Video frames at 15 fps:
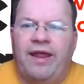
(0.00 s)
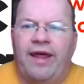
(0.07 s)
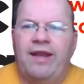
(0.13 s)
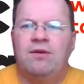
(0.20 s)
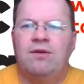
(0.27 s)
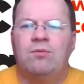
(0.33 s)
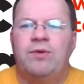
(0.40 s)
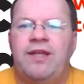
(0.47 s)

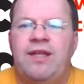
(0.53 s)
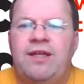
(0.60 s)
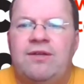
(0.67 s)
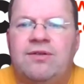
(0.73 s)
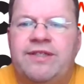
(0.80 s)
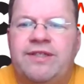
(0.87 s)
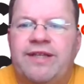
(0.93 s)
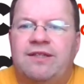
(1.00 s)
Then we need
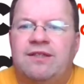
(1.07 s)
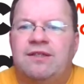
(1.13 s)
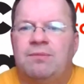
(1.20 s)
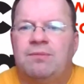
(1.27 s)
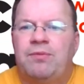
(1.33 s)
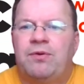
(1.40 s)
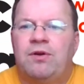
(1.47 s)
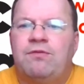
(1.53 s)
to set the
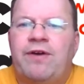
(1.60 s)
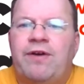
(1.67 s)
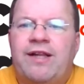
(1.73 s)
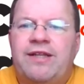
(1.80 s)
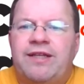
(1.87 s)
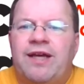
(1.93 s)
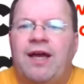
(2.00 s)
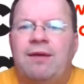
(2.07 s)

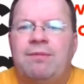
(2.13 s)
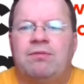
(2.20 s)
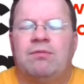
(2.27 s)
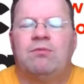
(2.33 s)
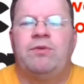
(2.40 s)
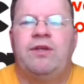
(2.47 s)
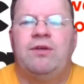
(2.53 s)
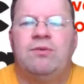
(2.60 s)
profile type.
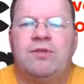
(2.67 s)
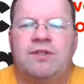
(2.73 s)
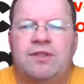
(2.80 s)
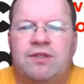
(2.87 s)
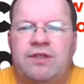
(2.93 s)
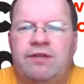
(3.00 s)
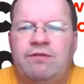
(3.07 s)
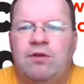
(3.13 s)
We use
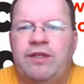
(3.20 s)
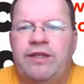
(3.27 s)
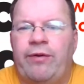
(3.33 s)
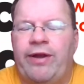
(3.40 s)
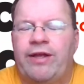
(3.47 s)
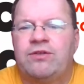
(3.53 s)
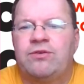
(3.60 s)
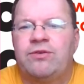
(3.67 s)
Tivoli
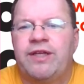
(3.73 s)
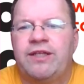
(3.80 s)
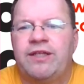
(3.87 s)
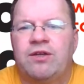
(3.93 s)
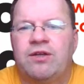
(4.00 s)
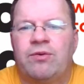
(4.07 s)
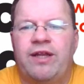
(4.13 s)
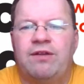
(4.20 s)
Directory
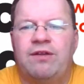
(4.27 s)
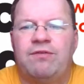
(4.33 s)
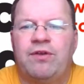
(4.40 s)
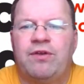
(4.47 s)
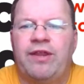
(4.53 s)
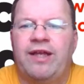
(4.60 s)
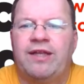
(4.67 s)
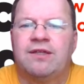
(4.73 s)
Integrator
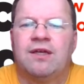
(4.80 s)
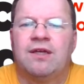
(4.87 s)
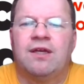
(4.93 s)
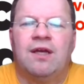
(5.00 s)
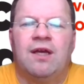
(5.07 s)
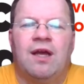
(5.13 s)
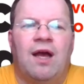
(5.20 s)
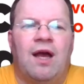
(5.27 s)
for that.
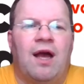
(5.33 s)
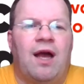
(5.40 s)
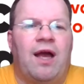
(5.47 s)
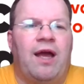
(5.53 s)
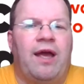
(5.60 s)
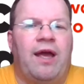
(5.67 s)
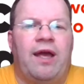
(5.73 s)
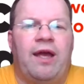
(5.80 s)

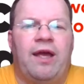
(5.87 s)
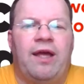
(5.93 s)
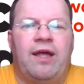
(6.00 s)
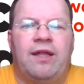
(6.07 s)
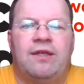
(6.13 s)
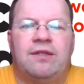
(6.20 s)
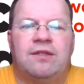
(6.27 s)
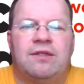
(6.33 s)

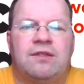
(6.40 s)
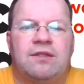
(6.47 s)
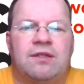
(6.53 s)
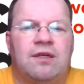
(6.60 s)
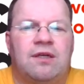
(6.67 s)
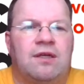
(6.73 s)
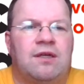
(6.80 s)
And